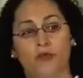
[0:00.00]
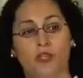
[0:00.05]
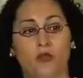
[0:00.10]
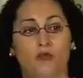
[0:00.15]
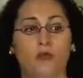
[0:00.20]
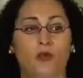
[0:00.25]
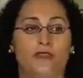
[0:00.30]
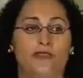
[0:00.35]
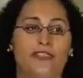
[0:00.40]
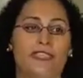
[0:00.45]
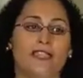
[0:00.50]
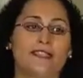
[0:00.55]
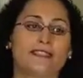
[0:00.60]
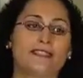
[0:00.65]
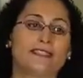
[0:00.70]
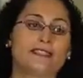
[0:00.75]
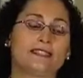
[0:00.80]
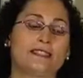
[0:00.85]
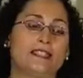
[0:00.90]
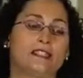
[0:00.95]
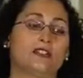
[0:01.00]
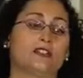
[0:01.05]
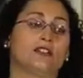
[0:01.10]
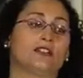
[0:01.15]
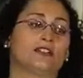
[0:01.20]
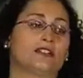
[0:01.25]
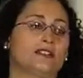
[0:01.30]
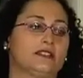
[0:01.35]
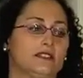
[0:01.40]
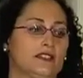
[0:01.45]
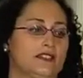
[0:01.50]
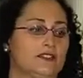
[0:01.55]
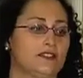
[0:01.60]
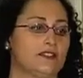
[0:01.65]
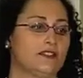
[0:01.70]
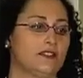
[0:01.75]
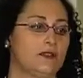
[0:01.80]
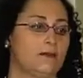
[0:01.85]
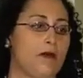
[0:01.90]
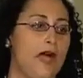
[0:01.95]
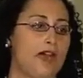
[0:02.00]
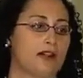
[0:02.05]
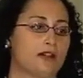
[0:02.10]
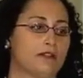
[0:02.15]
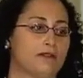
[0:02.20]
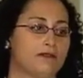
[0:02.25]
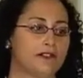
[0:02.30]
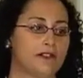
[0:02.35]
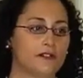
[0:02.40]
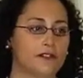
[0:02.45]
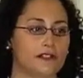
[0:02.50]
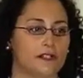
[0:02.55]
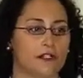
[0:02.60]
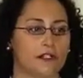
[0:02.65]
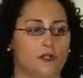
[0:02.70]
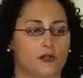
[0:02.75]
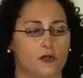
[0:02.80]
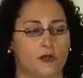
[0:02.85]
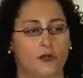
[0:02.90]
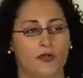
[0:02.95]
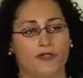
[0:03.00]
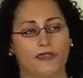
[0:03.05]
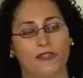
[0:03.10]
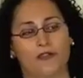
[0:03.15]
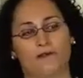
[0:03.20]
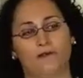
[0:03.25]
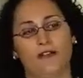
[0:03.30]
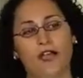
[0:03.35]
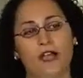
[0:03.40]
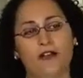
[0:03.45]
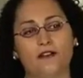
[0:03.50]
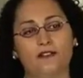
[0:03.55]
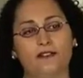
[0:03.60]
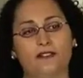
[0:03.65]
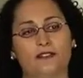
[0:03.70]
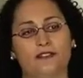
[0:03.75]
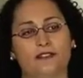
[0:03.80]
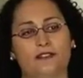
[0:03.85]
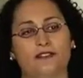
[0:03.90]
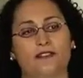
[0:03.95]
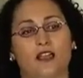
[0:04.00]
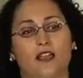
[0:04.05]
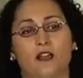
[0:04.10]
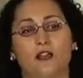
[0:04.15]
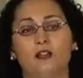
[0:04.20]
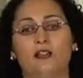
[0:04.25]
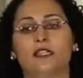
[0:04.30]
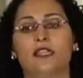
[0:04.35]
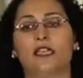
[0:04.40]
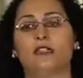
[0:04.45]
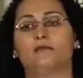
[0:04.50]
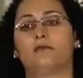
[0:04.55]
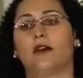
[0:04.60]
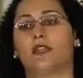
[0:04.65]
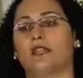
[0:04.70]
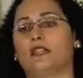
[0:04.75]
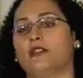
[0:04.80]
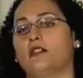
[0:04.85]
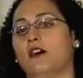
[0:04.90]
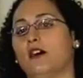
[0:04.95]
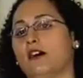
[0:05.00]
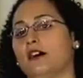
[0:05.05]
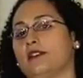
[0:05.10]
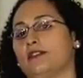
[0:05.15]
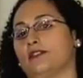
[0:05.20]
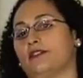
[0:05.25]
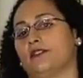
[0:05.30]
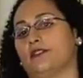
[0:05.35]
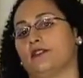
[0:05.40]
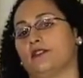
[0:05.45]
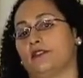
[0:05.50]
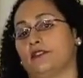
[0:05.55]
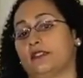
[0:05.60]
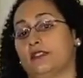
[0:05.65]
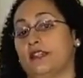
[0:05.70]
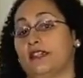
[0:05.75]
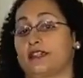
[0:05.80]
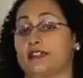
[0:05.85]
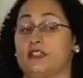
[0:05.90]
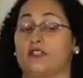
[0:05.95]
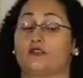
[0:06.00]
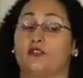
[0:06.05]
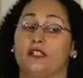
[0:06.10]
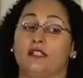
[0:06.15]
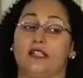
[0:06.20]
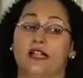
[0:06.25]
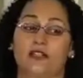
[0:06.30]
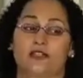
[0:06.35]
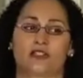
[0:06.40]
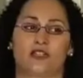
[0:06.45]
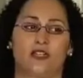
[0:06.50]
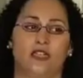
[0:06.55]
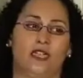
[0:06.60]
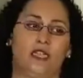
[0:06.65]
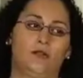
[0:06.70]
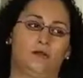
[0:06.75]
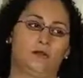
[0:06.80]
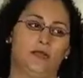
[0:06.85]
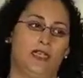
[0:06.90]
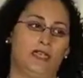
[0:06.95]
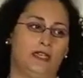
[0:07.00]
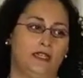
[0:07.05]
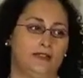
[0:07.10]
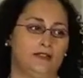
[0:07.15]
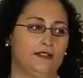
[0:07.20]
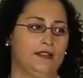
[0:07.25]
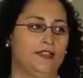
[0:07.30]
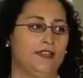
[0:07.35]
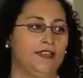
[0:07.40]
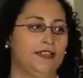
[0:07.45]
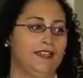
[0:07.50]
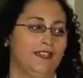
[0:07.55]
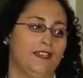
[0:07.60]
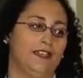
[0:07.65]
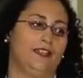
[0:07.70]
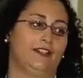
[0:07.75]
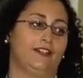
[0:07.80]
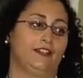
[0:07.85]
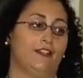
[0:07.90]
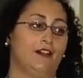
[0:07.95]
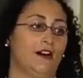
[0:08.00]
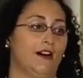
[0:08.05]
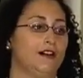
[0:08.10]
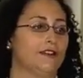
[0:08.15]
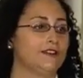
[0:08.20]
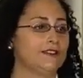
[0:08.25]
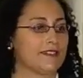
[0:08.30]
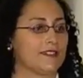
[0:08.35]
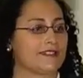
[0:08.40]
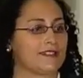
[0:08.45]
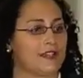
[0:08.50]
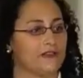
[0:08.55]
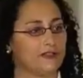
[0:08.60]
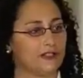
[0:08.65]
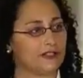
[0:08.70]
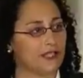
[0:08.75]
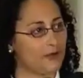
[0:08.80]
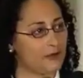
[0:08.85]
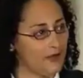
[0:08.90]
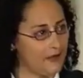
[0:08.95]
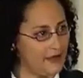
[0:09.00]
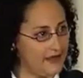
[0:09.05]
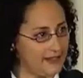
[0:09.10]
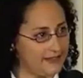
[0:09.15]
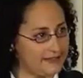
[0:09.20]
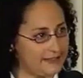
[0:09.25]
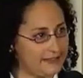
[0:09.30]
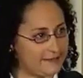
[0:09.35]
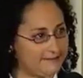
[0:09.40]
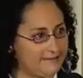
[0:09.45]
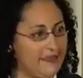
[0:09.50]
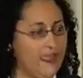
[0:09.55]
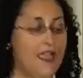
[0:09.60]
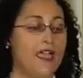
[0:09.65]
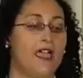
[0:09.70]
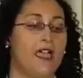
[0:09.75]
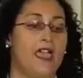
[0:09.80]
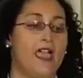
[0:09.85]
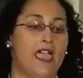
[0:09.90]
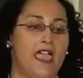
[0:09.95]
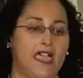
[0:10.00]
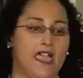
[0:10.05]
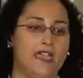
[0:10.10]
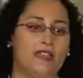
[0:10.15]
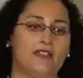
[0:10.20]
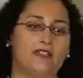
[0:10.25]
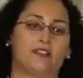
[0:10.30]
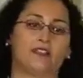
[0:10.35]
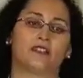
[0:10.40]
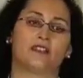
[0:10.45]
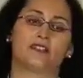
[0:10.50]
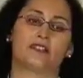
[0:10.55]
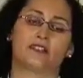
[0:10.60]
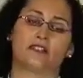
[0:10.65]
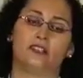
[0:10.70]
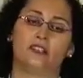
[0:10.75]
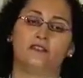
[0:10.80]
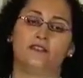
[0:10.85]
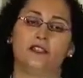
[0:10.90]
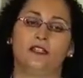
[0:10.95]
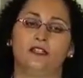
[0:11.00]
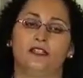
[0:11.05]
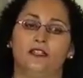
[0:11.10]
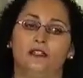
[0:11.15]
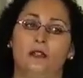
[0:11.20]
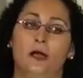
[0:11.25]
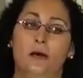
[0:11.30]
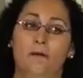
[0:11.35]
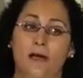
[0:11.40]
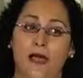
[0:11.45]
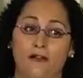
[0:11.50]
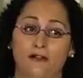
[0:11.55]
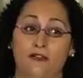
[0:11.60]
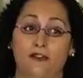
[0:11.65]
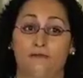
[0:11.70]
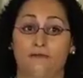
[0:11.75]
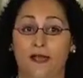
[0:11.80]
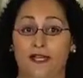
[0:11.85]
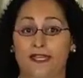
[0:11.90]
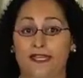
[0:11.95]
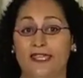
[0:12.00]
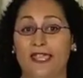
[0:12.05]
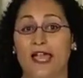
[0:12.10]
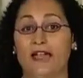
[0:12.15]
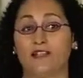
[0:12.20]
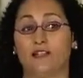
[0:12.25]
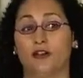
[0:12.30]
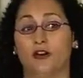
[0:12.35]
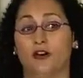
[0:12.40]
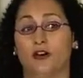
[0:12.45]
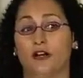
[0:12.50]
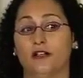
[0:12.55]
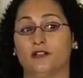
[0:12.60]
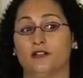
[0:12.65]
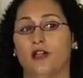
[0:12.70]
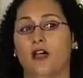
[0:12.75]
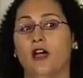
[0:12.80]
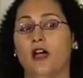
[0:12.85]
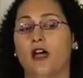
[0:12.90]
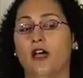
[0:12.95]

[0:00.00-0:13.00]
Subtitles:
And when the SEC looked into the matter further, what they found is not only had money gone to the Nixon re-election campaign, it had gone to several Democrats. And a significant amount of money had gone